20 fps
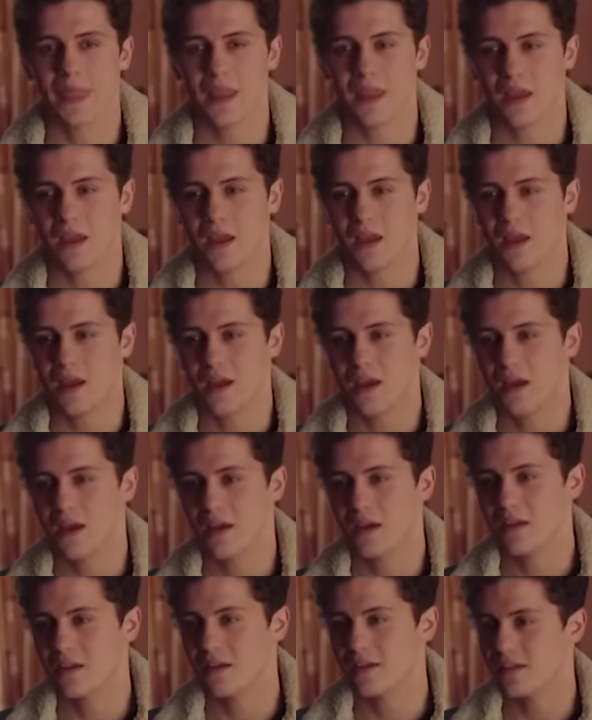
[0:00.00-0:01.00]

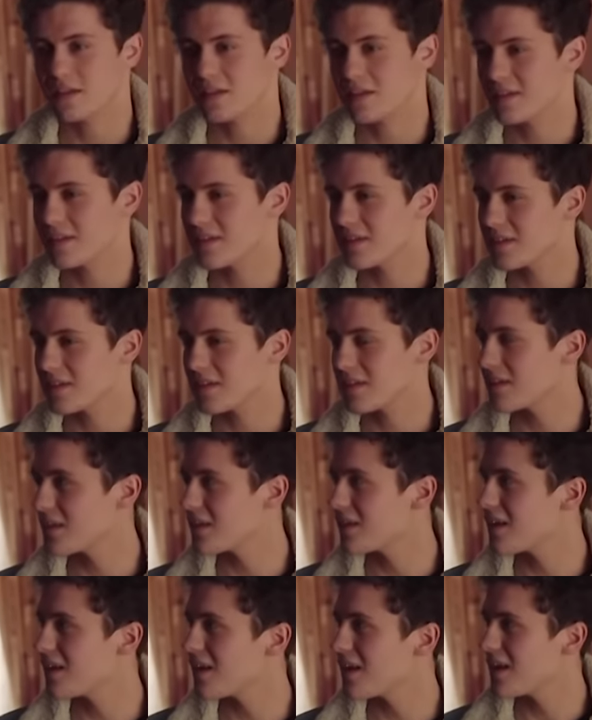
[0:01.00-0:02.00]

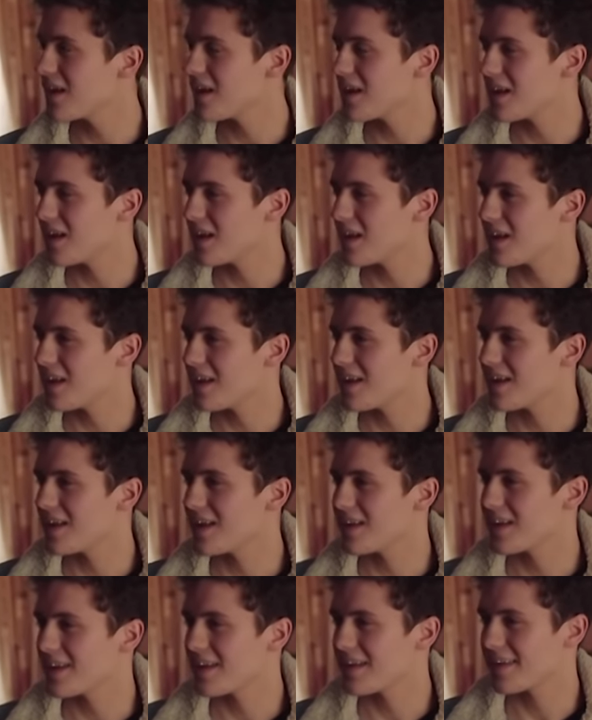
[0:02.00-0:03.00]

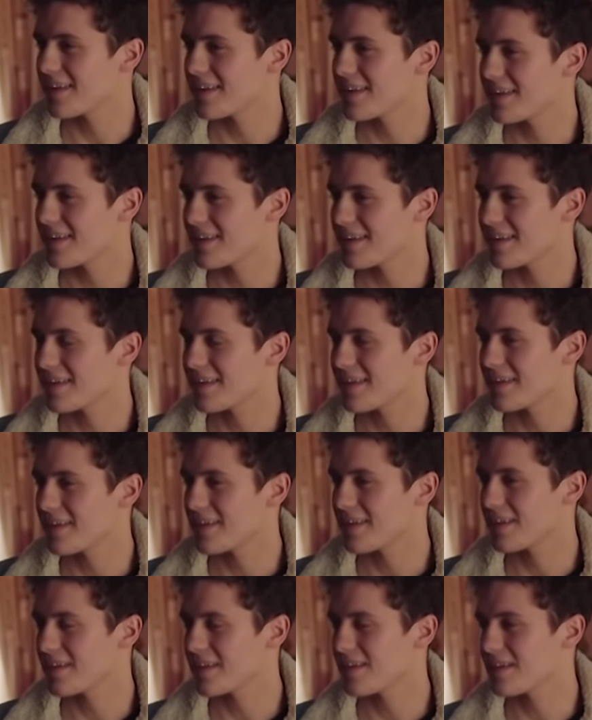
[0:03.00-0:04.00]

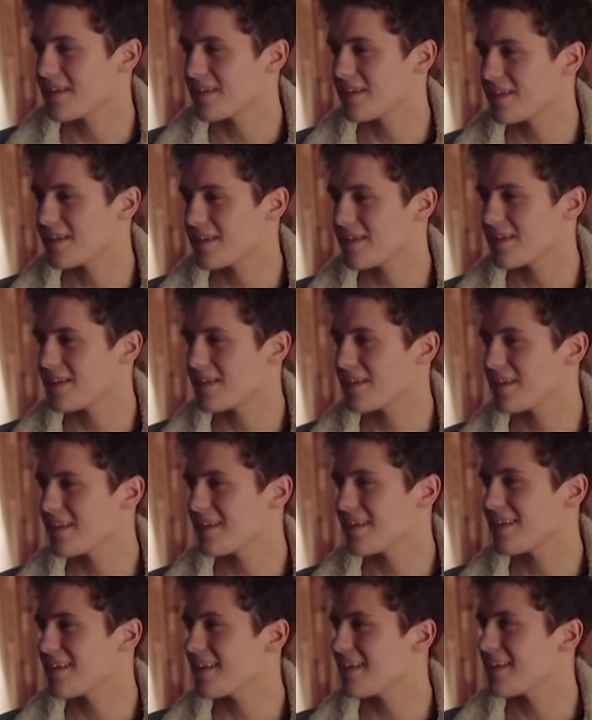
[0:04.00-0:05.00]

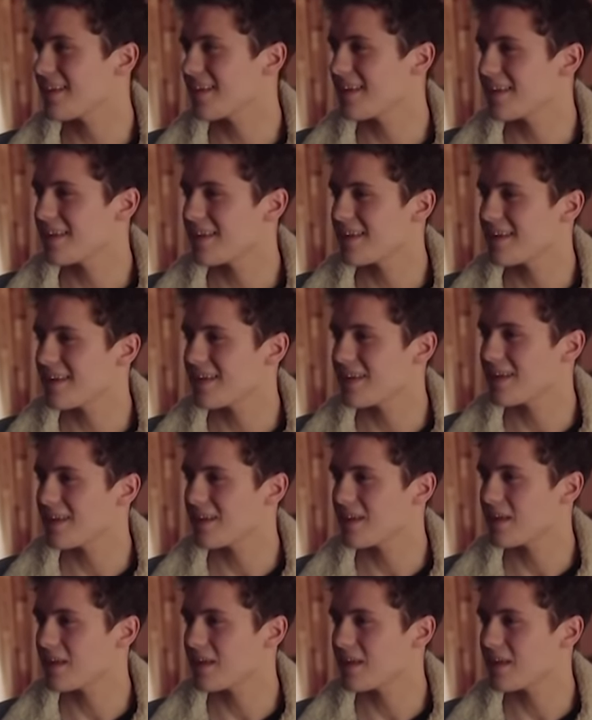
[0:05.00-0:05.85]
[no speech]